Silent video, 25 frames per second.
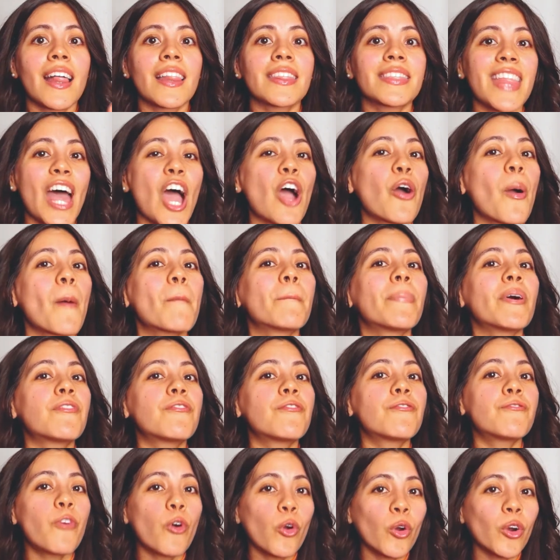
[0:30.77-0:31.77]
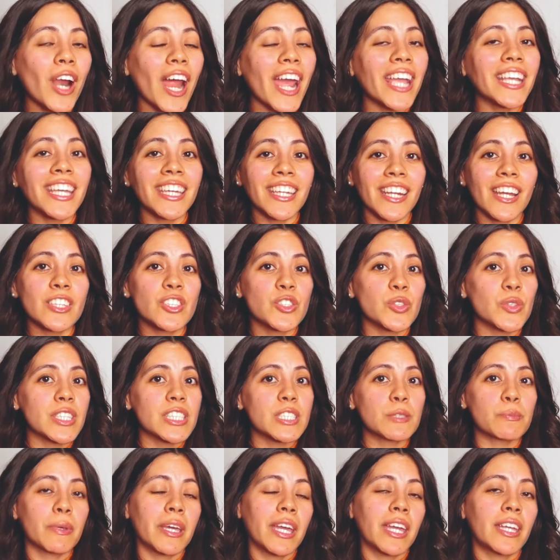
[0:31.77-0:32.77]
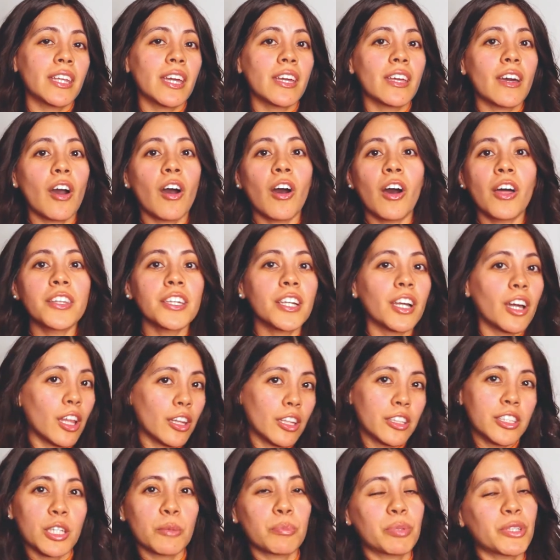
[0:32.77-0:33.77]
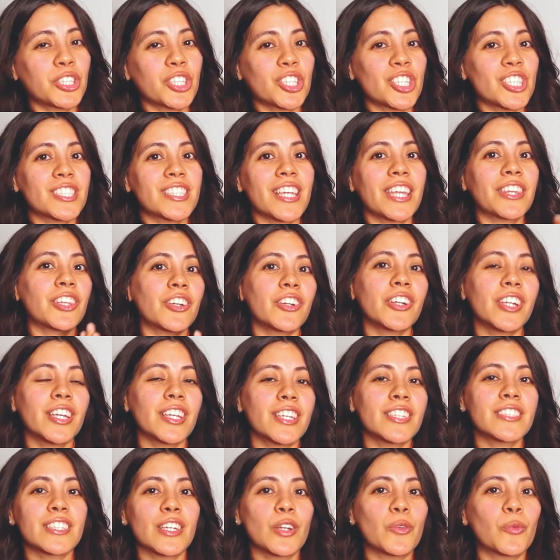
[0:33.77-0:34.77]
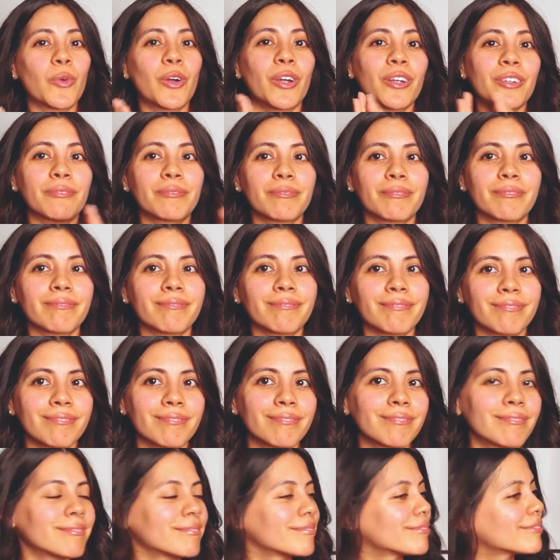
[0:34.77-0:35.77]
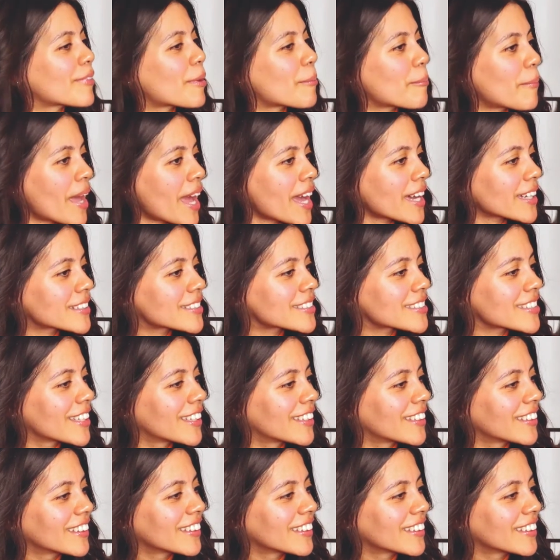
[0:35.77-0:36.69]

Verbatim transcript: Now, before I get on to explain all the color temperatures that there is and what... Max!